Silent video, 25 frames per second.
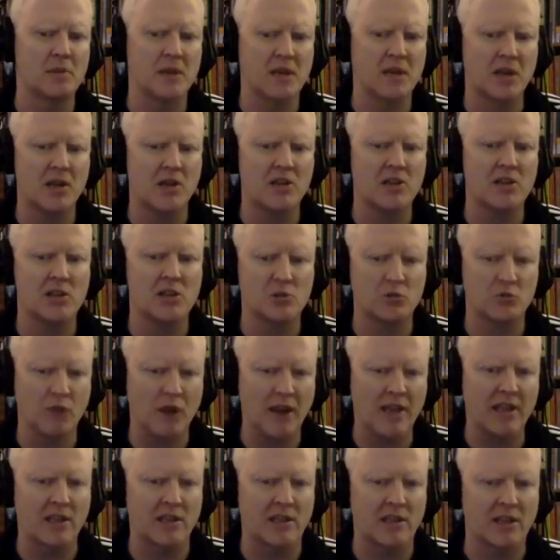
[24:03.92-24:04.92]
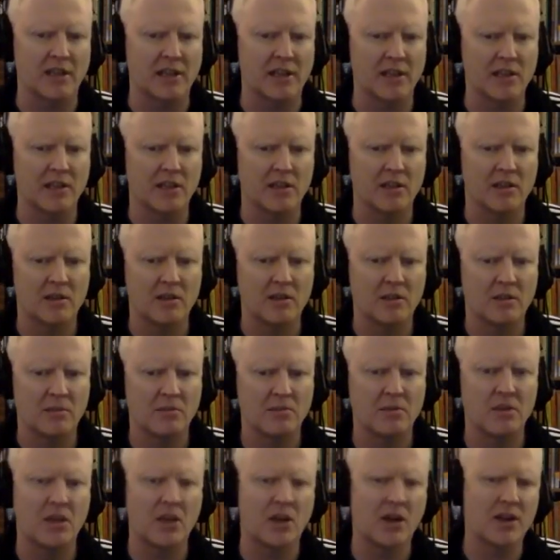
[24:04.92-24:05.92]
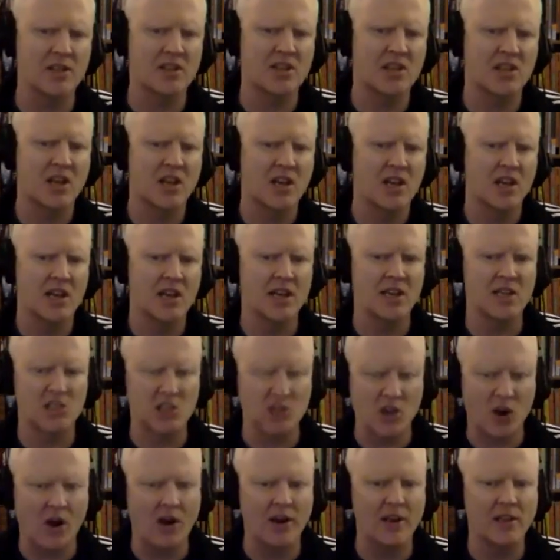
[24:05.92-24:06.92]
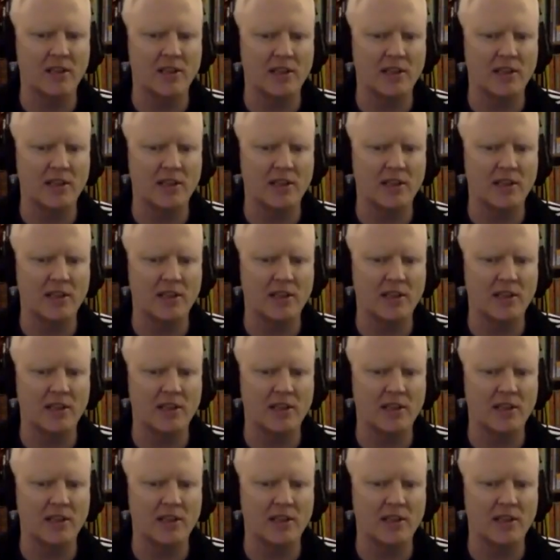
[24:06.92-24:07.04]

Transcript: because it's regulated, because it's not